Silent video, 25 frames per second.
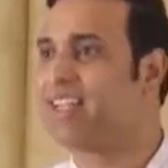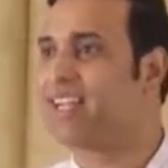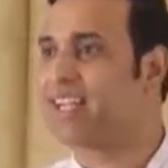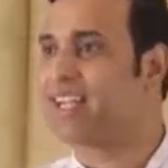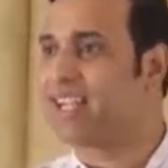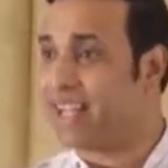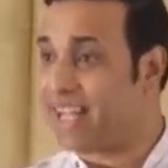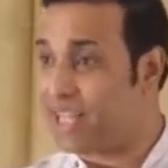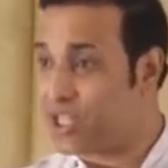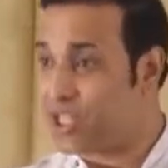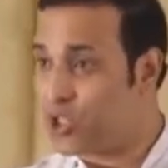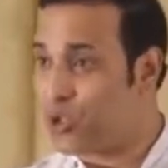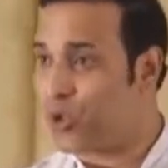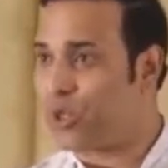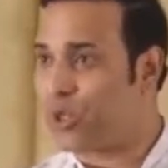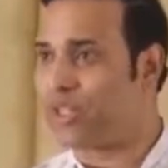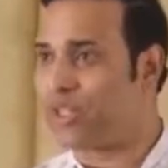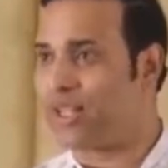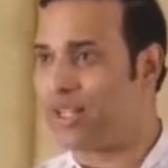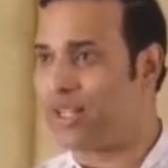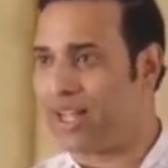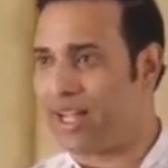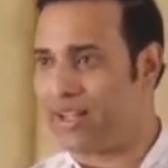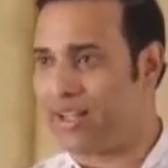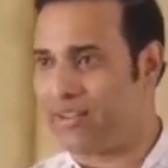enjoy
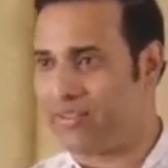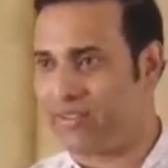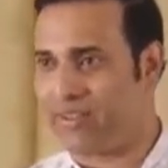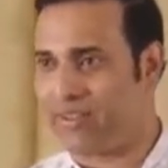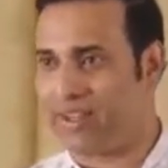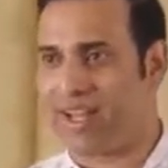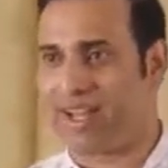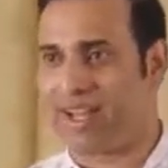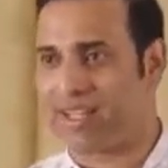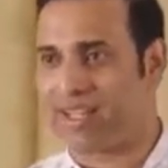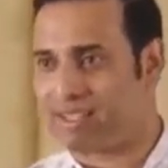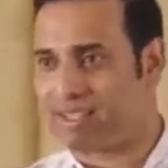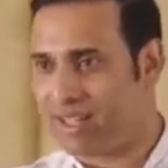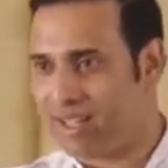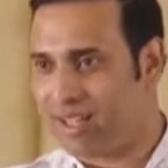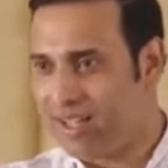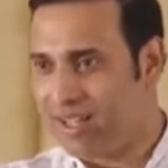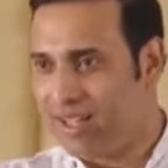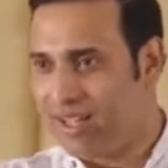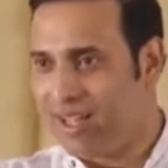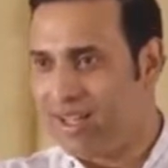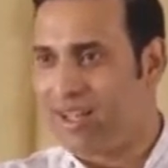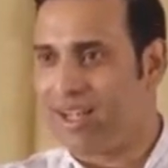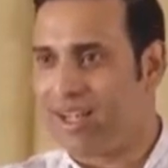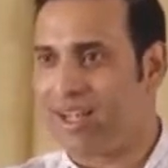their life. As
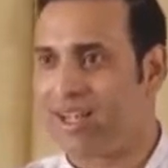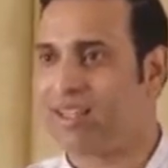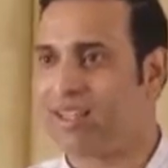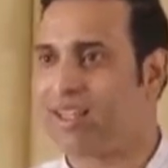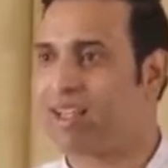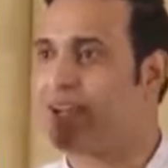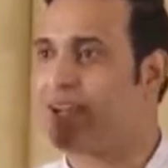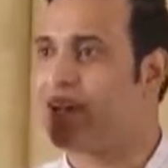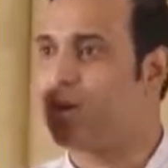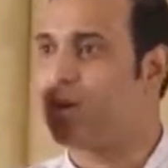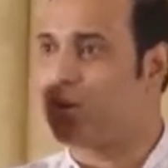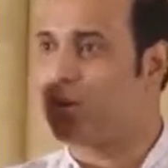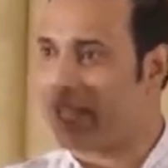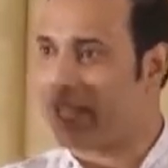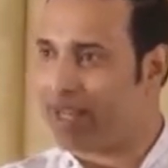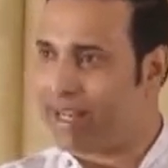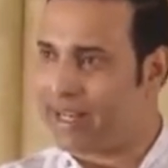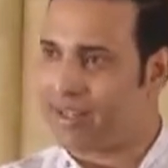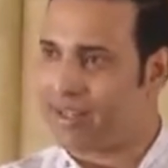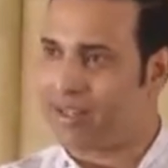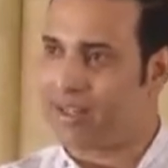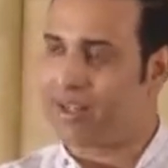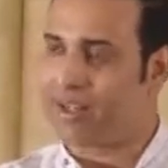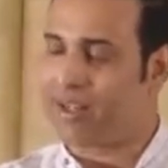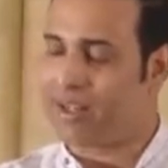Lalita Garu
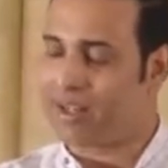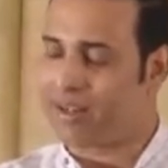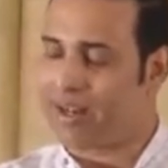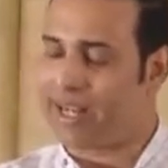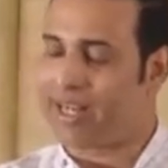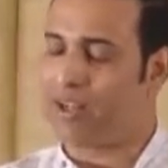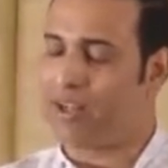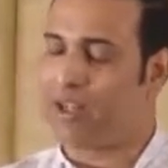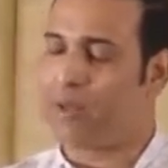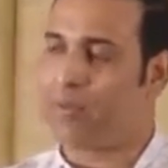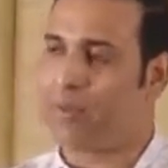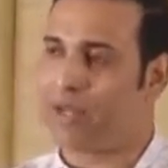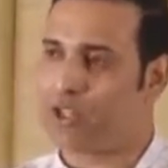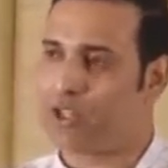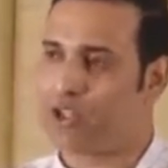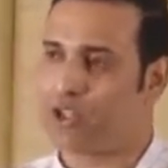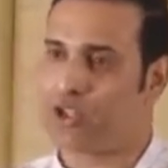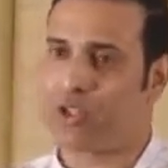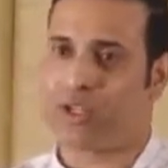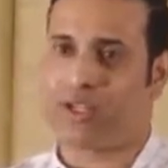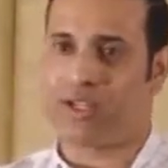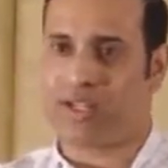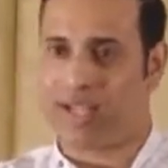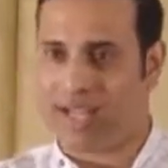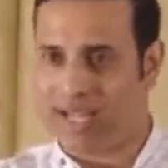rightly
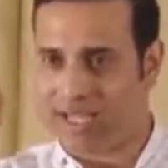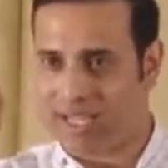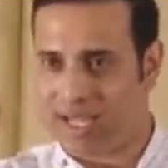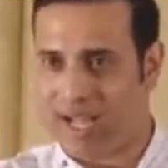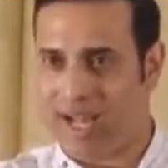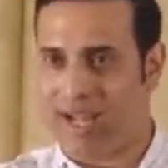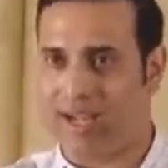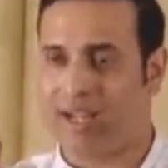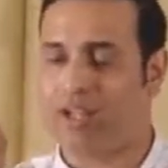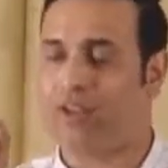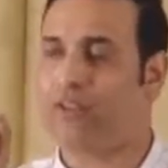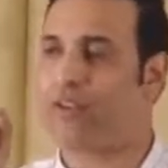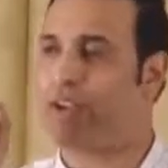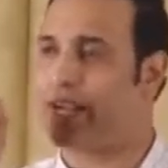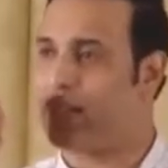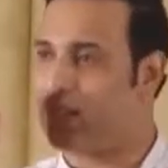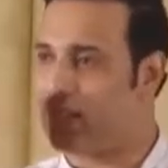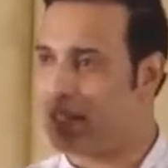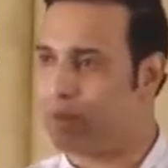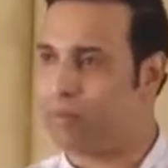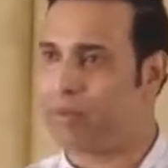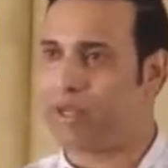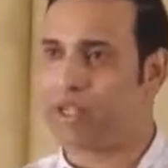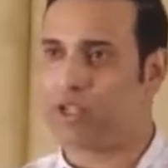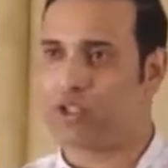mentioned, as Anand
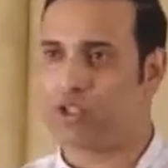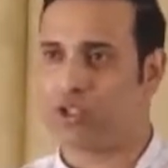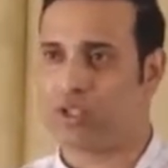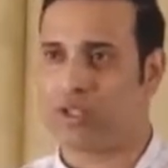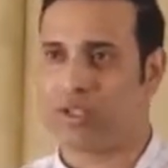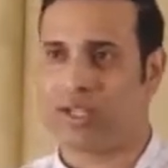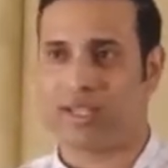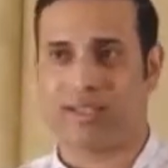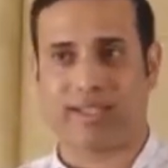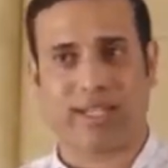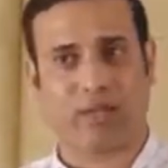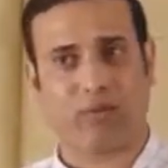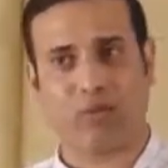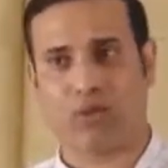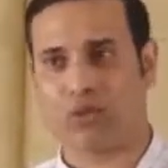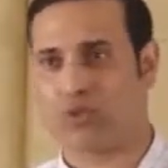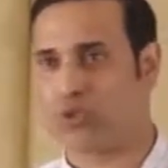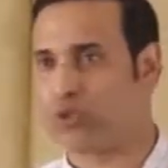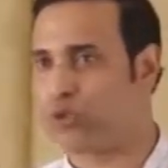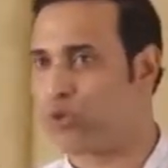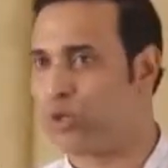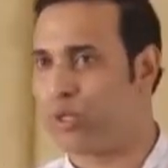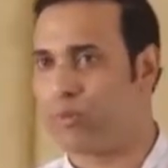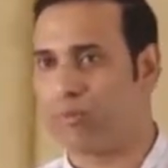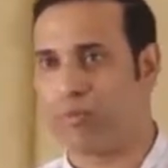rightly mentioned, and that was
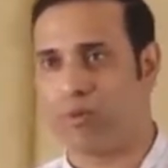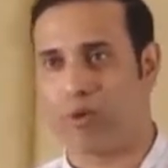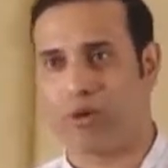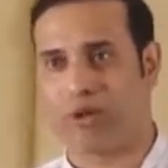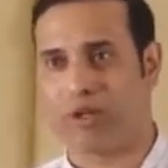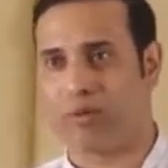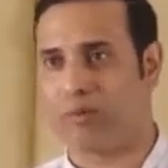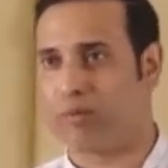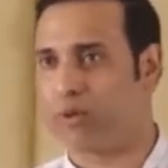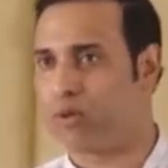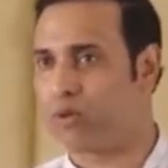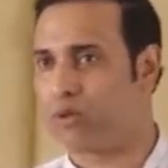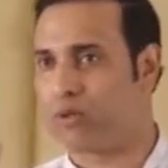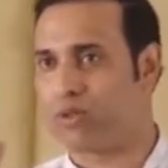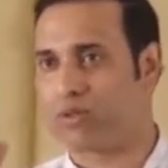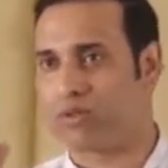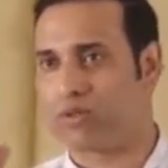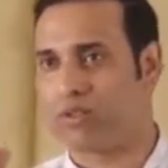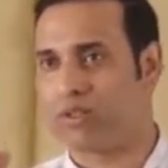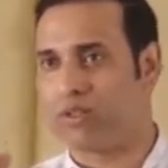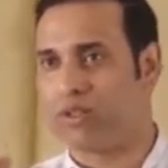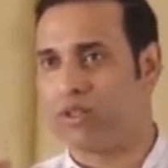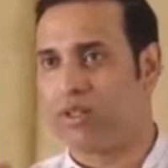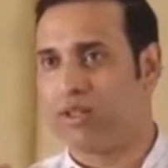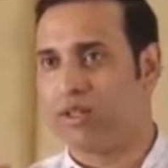so important because
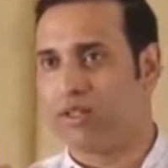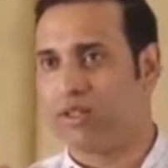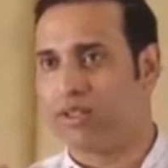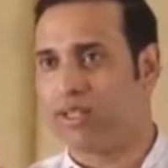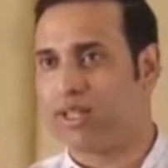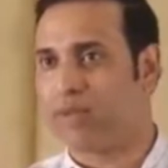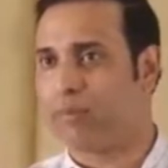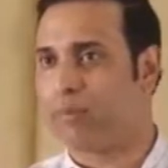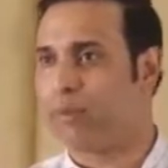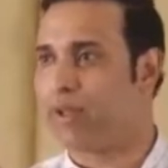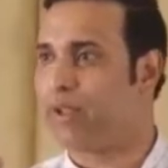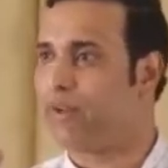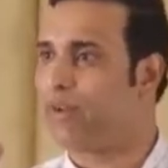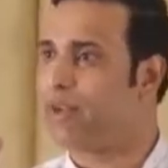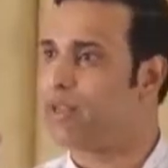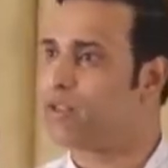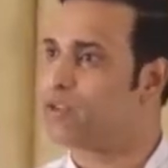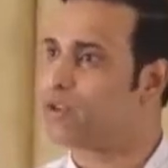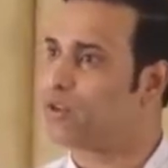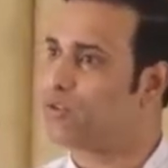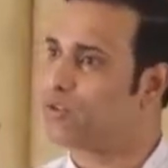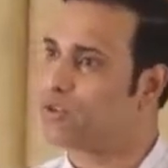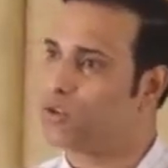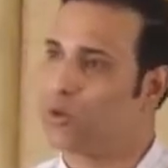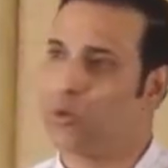they are parents
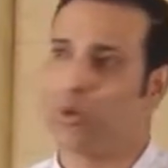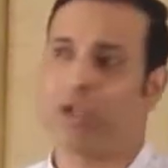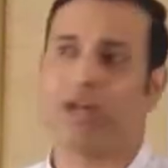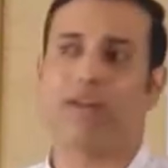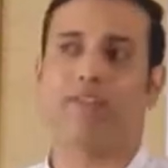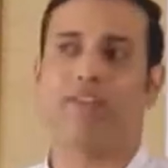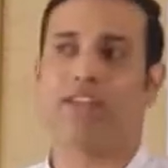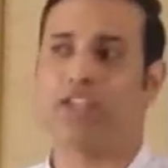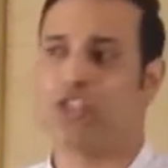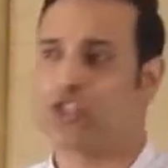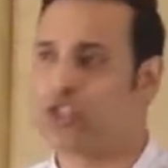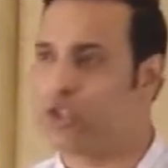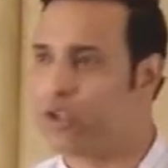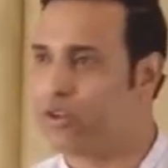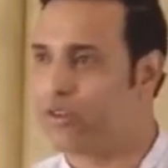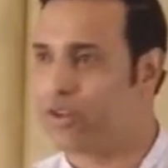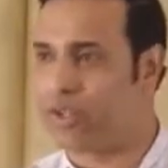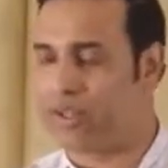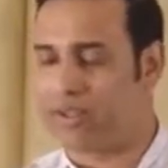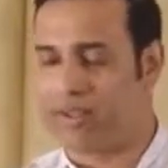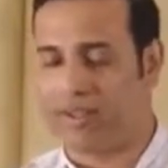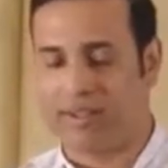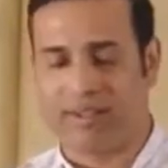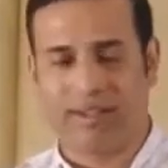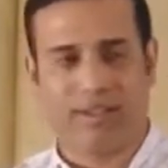of two lovely children.
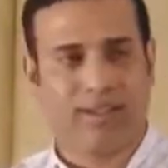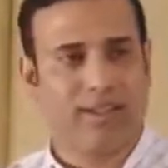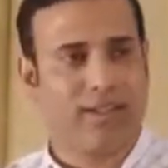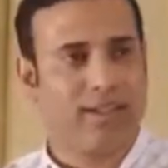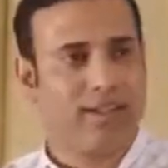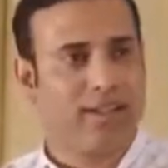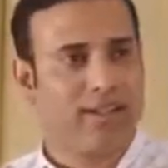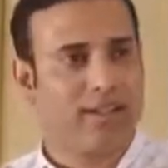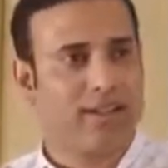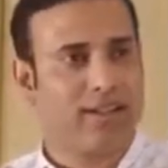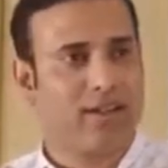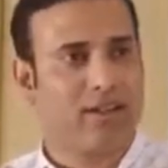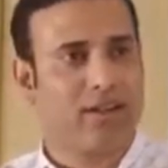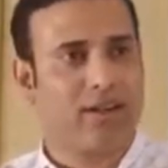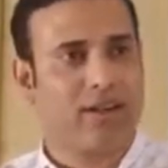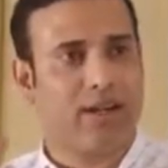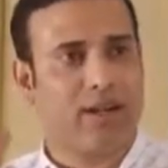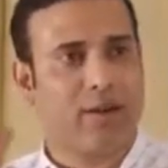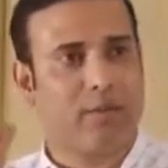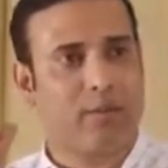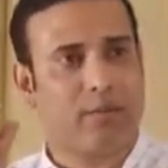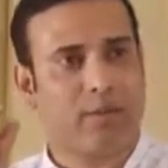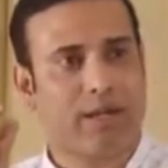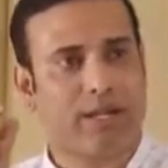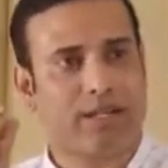
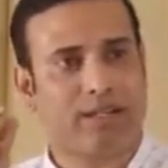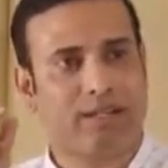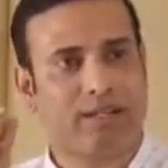But